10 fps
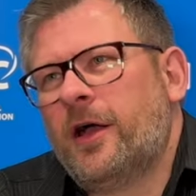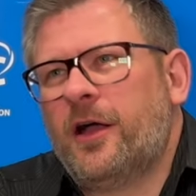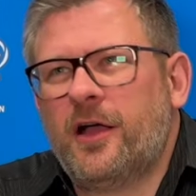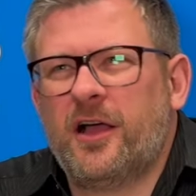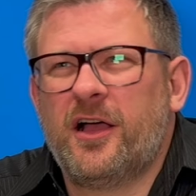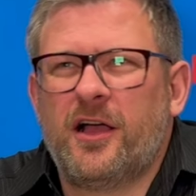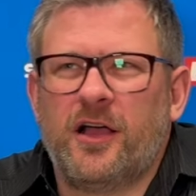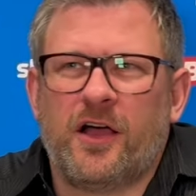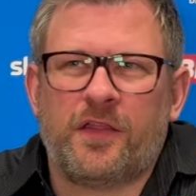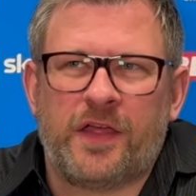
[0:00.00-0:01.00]

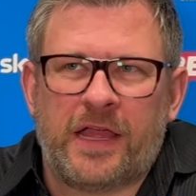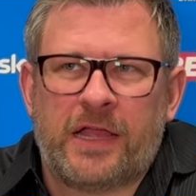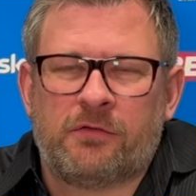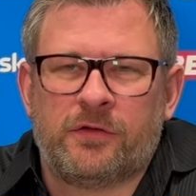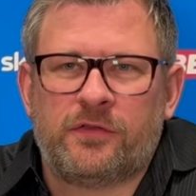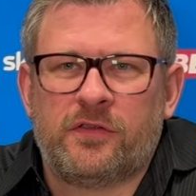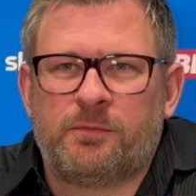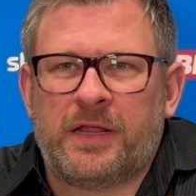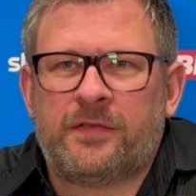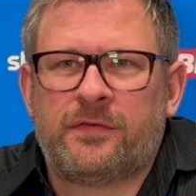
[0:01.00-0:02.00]
I think ignorance is
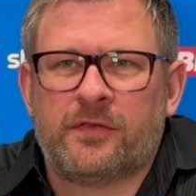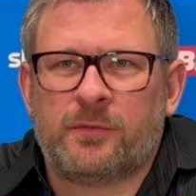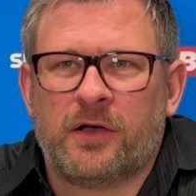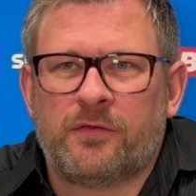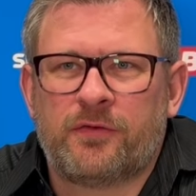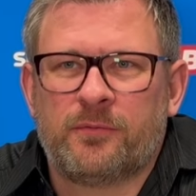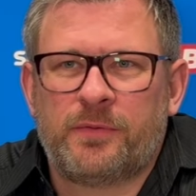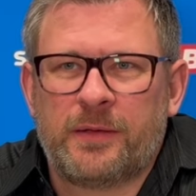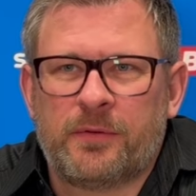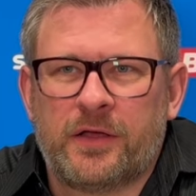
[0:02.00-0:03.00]
bliss as well from
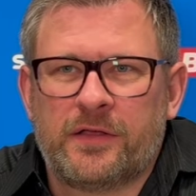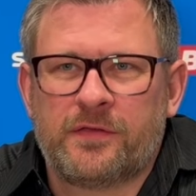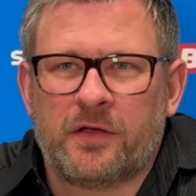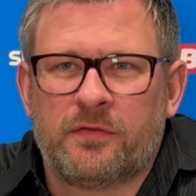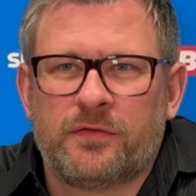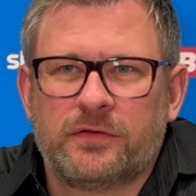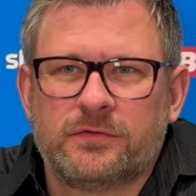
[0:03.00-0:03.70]
people like yourself.